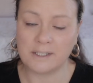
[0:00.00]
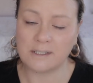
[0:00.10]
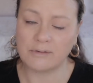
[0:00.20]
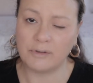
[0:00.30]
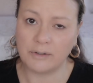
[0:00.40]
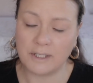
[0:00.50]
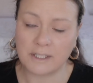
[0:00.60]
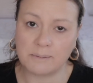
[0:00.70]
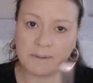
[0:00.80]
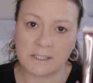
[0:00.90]
It's very
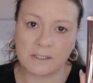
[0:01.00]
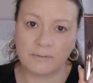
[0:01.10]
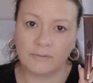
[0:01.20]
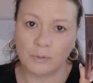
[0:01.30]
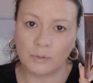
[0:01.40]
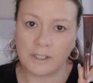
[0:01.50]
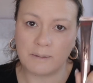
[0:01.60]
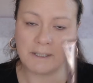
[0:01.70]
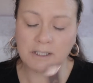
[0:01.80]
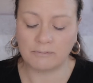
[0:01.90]
expensive for the
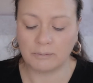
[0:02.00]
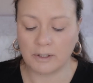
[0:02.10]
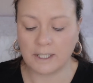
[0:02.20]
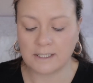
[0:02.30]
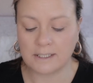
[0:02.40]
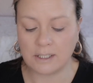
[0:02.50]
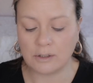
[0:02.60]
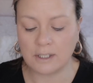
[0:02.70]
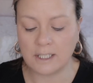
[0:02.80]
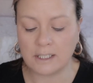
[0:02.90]
amount of product that
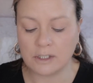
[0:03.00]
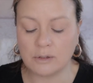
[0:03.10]
you get.